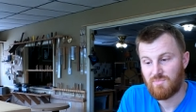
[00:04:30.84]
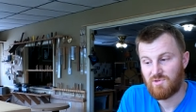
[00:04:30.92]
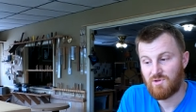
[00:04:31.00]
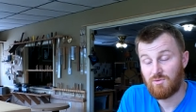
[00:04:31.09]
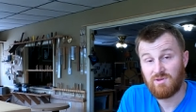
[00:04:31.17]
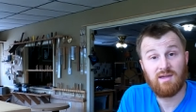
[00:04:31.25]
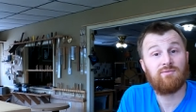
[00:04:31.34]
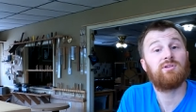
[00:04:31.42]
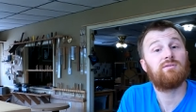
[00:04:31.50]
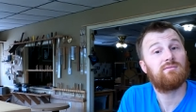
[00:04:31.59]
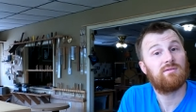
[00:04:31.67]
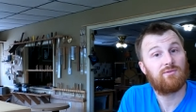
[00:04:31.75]
So
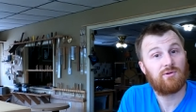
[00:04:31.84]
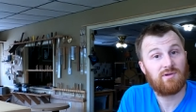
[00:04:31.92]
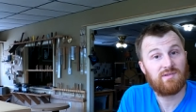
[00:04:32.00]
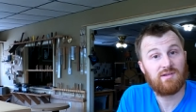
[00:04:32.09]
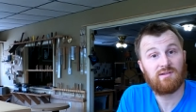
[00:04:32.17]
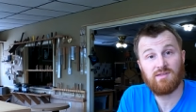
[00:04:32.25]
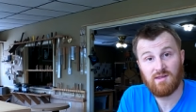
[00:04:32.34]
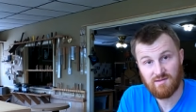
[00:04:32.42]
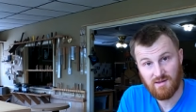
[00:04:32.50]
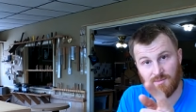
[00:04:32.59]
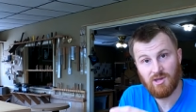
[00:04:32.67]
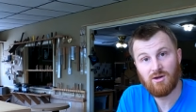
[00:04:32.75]
David, if you're listening to
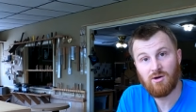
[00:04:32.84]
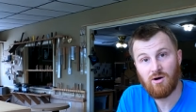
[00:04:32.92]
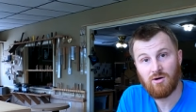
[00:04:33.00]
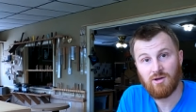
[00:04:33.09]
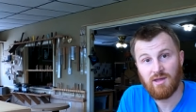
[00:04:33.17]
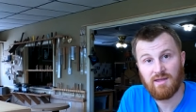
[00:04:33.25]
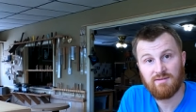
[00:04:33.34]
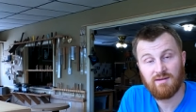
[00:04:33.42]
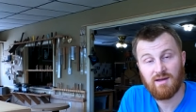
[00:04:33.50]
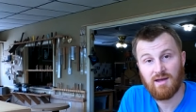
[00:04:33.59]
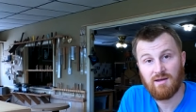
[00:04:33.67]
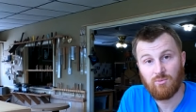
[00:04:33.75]
this, give me a call, and
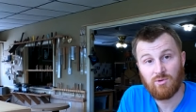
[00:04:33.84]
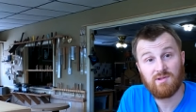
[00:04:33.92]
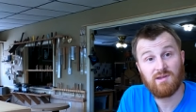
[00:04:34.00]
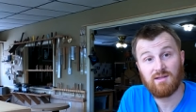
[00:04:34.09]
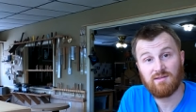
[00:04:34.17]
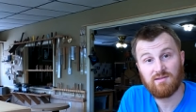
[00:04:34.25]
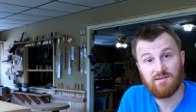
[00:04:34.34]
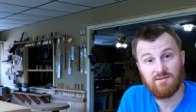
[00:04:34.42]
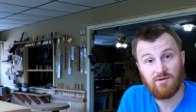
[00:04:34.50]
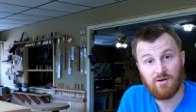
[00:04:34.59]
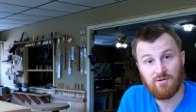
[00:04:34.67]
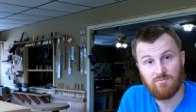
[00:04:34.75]
uh, once you get this
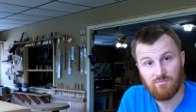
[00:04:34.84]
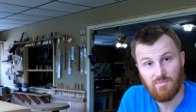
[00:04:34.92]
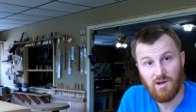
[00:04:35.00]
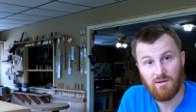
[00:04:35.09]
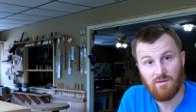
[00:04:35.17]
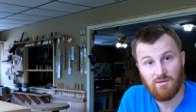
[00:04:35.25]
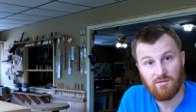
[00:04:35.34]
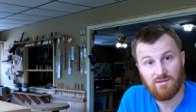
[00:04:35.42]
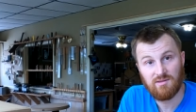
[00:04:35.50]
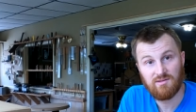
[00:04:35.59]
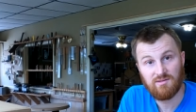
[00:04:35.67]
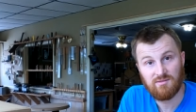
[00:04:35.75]
guitar, uh,
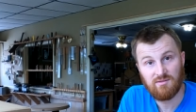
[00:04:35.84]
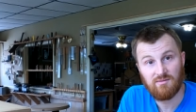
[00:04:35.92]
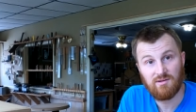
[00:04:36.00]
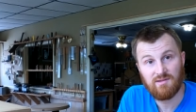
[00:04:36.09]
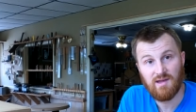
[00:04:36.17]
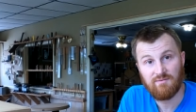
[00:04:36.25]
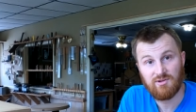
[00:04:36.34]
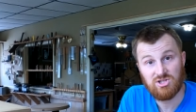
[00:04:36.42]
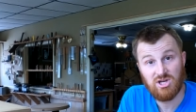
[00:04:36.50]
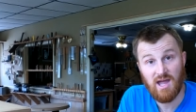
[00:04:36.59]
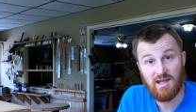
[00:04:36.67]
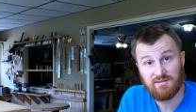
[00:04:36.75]
let's let's have a
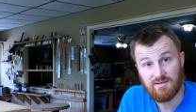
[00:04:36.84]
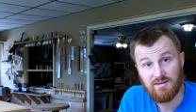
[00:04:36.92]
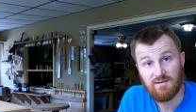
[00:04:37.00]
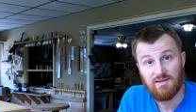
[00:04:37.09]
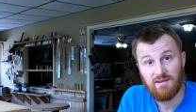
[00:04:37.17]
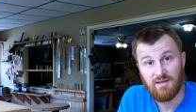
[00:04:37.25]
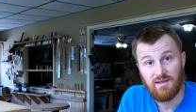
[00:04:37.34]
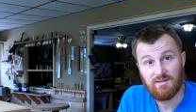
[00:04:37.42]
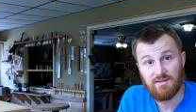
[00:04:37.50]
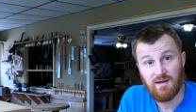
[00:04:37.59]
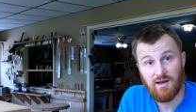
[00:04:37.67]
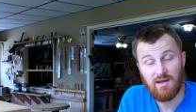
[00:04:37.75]
chat.
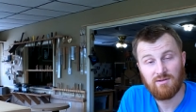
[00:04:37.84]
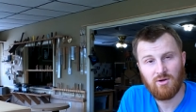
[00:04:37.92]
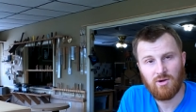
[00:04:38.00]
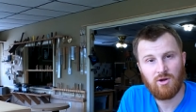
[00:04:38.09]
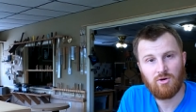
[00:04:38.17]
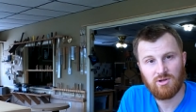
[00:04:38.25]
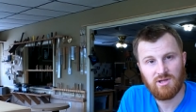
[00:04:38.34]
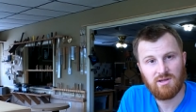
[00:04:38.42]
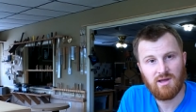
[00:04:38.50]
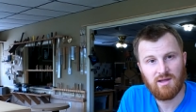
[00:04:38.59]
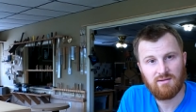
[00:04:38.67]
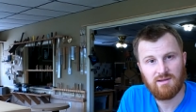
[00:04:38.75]
And uh, I know I
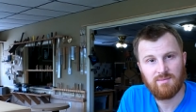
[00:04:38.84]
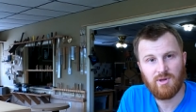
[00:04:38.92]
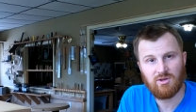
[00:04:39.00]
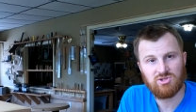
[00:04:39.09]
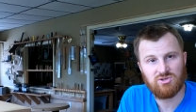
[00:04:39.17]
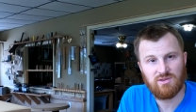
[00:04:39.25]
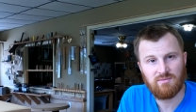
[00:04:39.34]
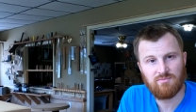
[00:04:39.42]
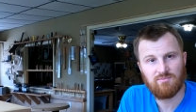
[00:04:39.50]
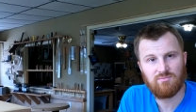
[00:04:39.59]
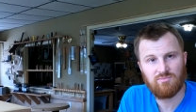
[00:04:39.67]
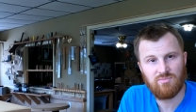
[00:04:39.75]
already uh, emailed you th
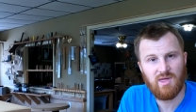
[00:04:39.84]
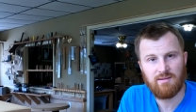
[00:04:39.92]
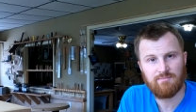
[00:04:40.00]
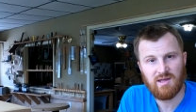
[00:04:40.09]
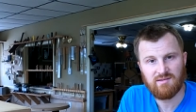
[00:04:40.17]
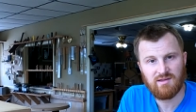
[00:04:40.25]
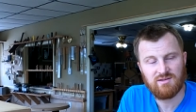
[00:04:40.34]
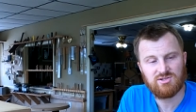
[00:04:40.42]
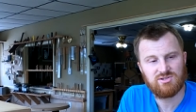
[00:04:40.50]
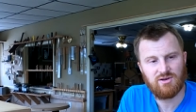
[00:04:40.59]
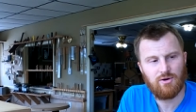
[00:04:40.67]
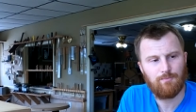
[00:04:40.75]
that
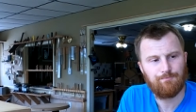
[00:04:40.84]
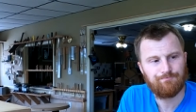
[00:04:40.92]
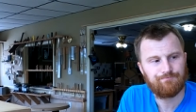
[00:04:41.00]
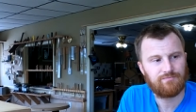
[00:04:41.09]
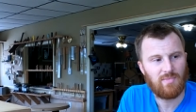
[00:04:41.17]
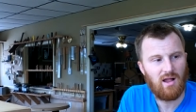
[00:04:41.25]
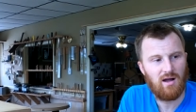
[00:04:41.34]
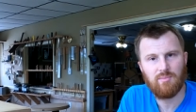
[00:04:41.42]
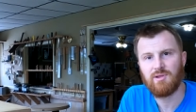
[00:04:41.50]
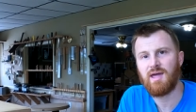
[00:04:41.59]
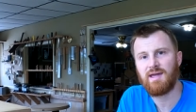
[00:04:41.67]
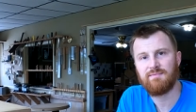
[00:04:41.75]
message, so, uh,
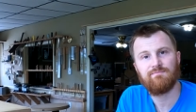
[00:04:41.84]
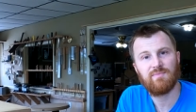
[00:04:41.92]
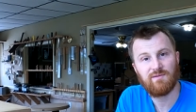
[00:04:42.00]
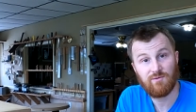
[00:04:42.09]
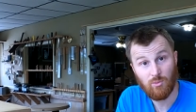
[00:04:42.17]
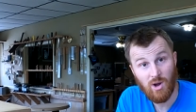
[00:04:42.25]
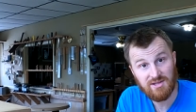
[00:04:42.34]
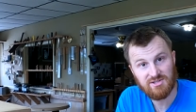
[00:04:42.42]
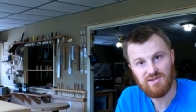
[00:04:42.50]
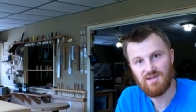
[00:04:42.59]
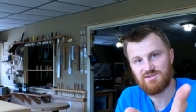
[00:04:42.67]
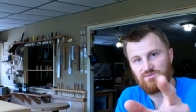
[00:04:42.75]
but hey, if you're
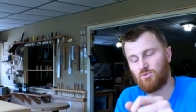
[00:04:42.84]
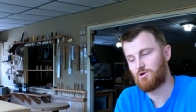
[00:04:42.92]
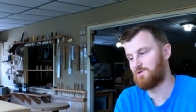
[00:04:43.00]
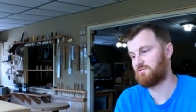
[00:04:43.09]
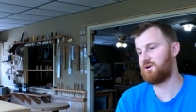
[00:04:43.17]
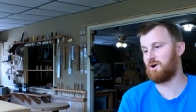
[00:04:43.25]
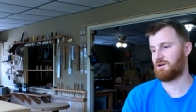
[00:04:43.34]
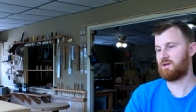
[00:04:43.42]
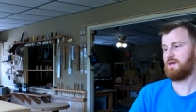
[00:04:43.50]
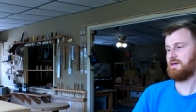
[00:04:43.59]
watching this, we're gonna talk.